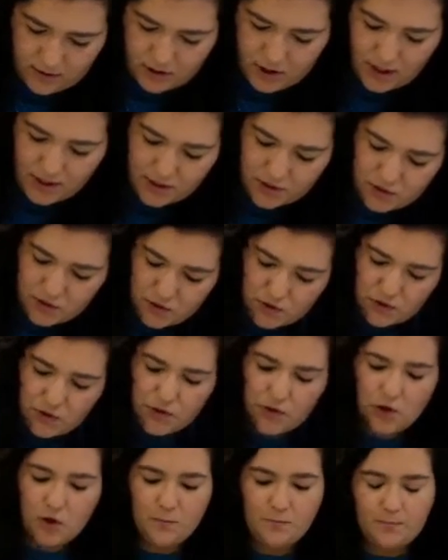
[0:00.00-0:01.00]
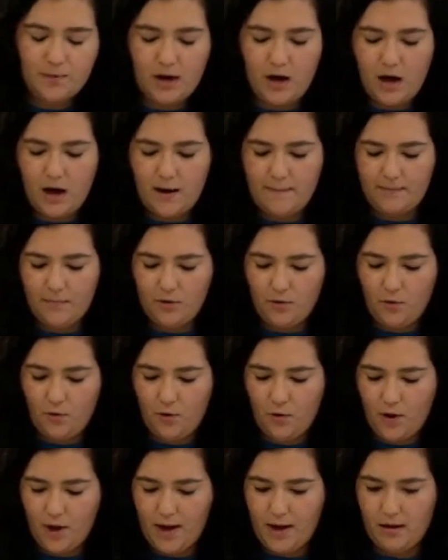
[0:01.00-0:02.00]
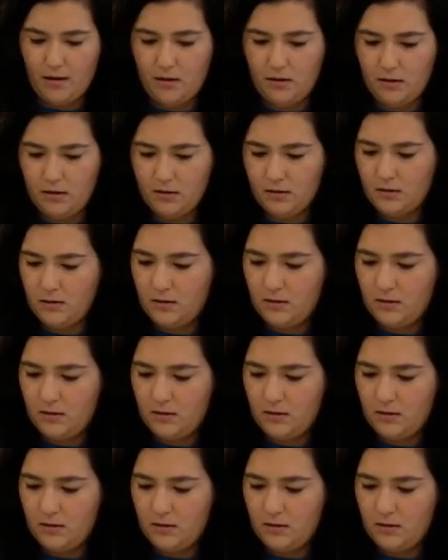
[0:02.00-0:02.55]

try to scoop up the oil